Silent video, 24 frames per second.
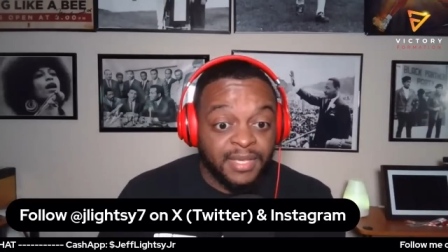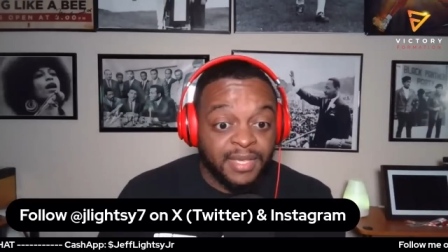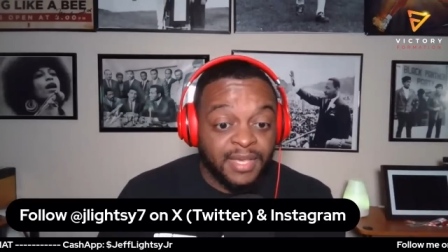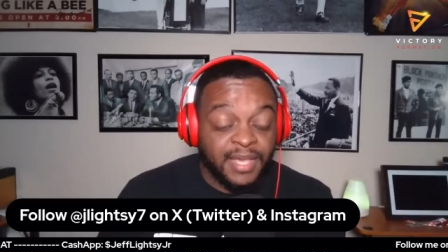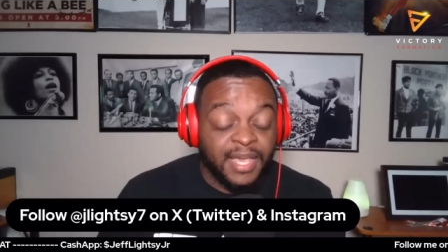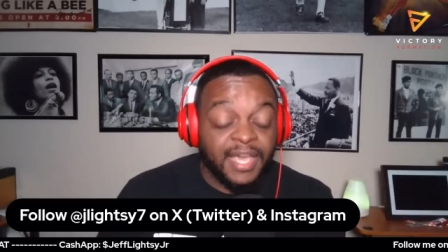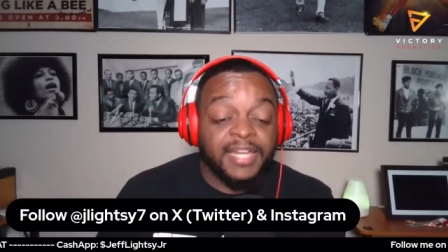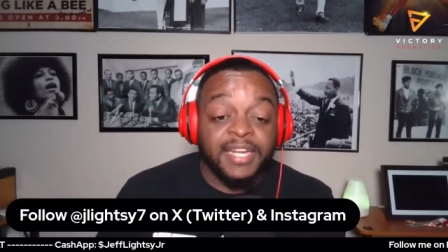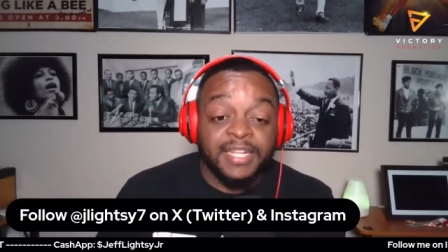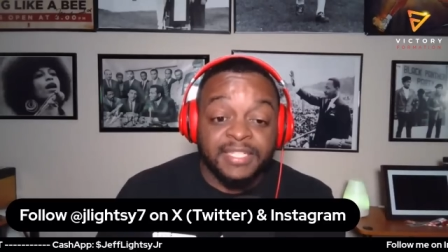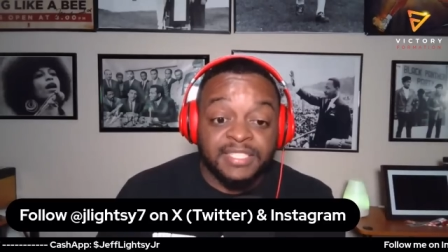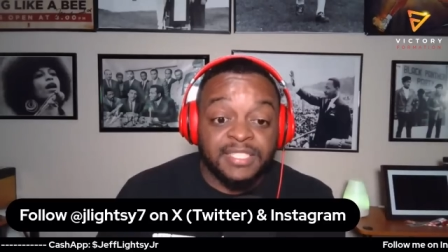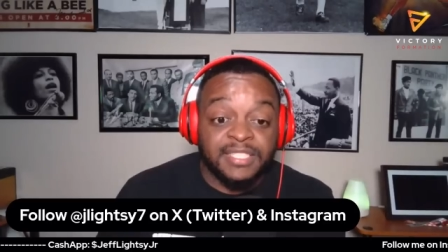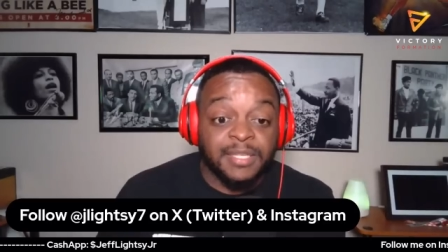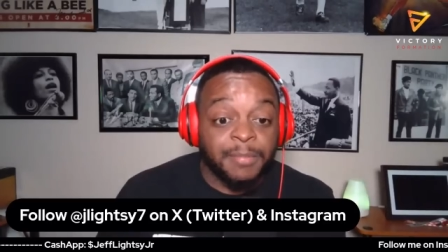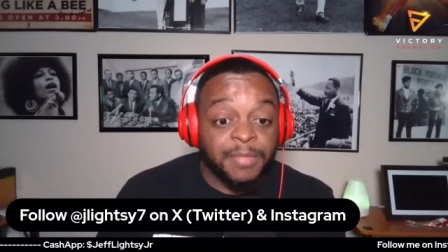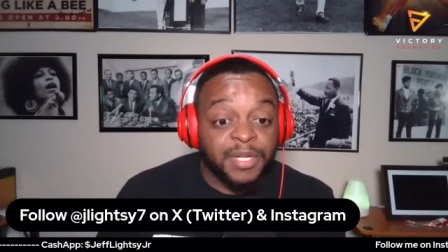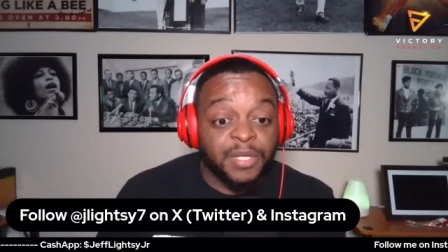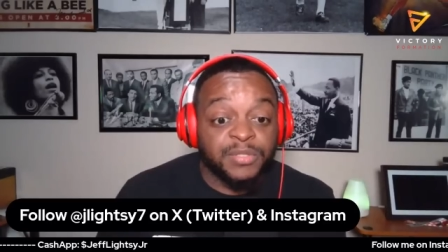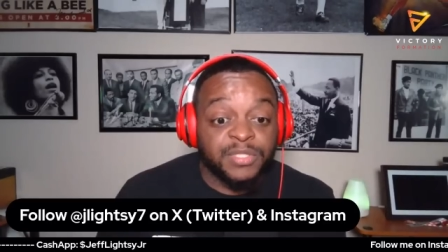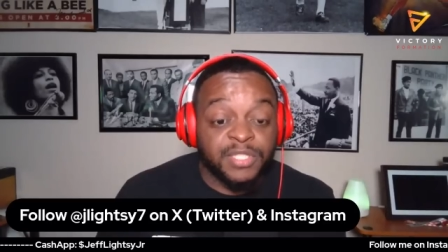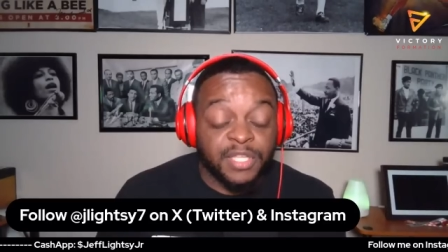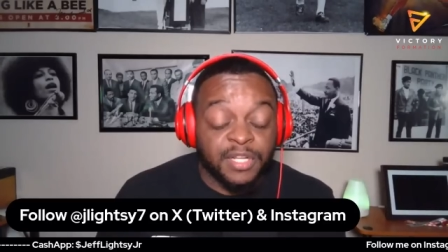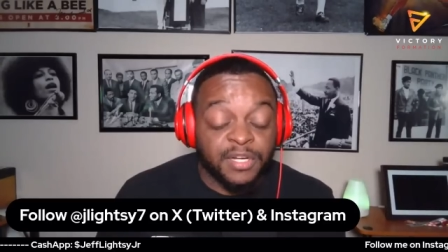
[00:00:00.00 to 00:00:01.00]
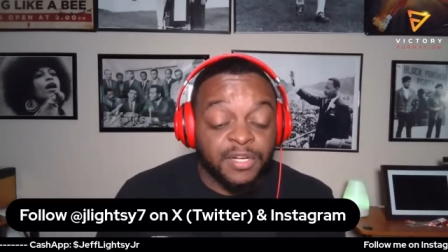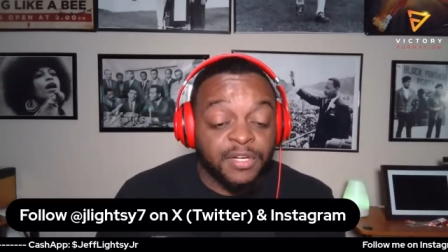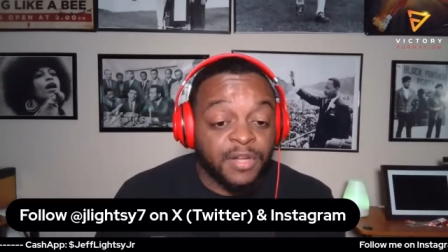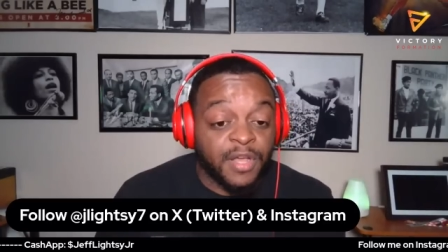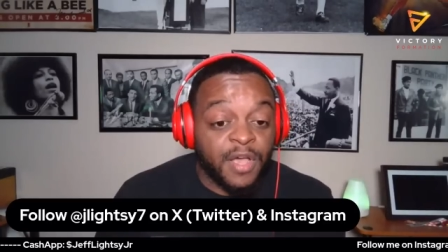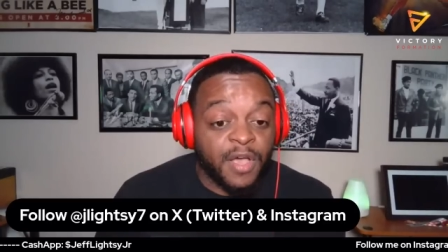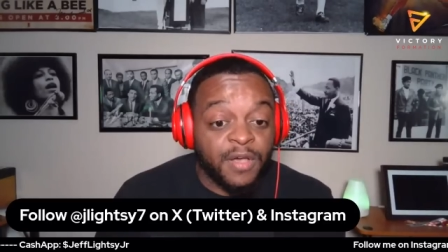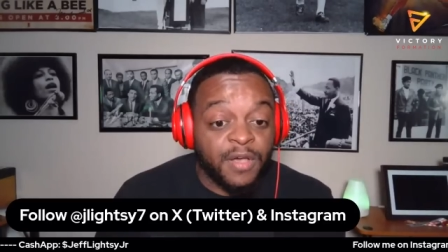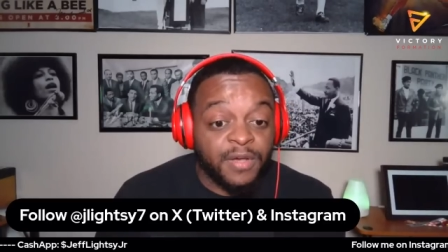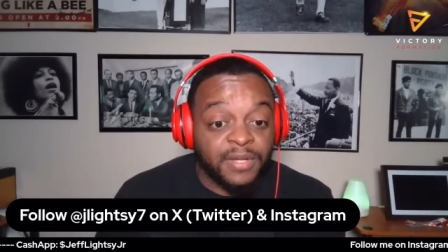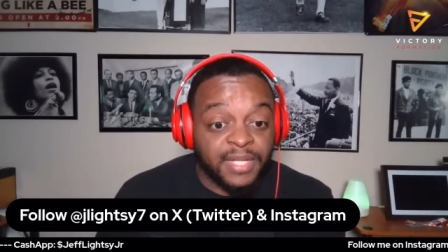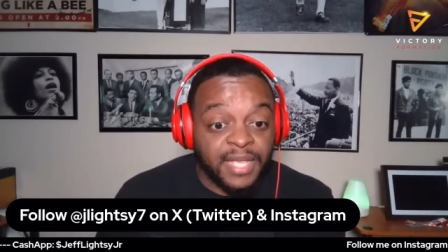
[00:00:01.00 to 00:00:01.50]
And in some of those
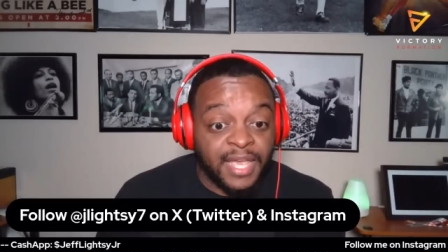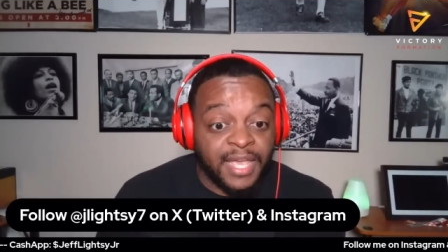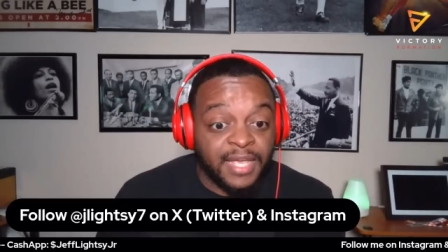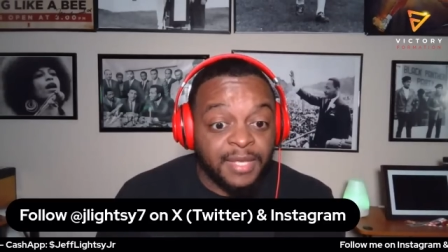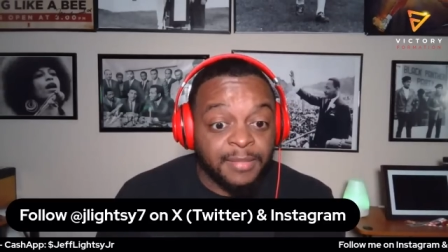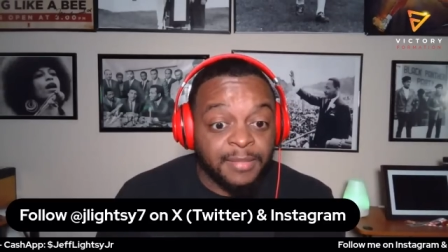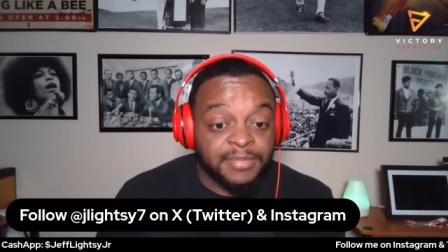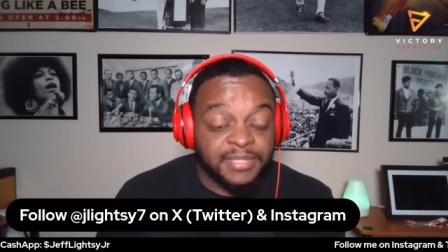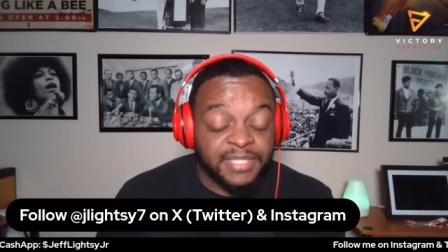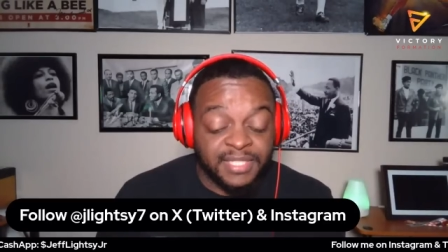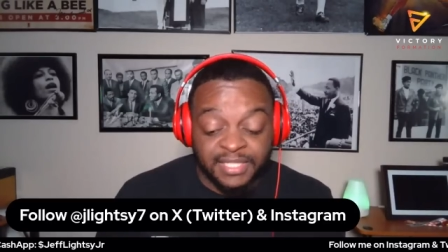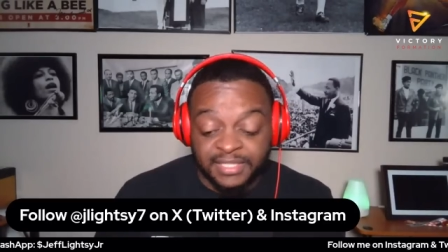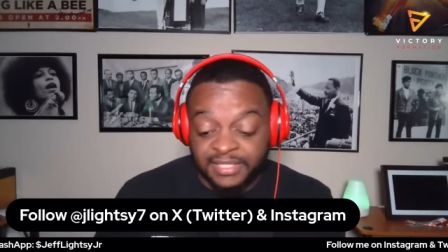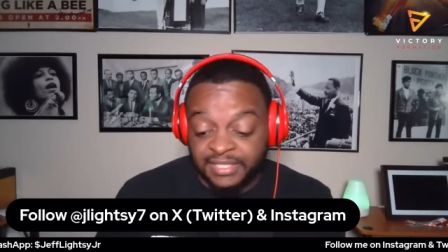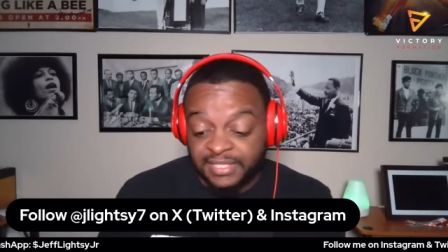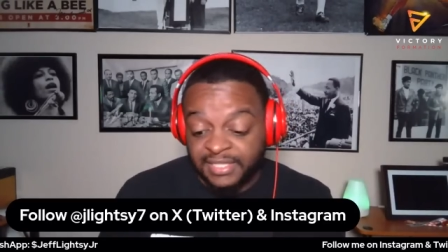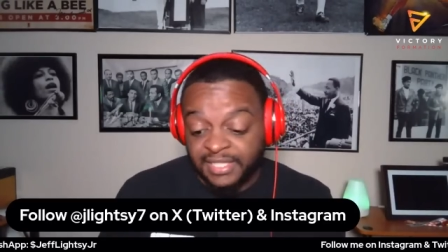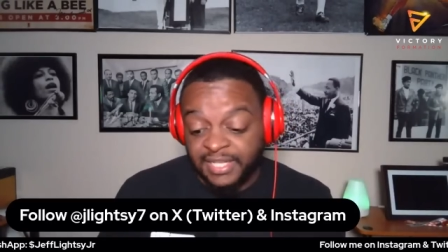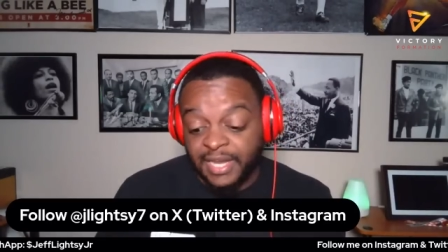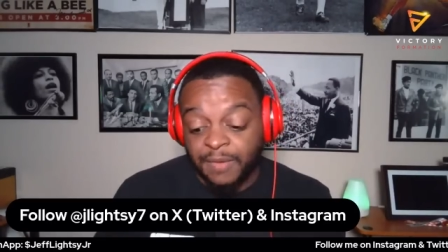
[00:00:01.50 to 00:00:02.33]
underdog games against the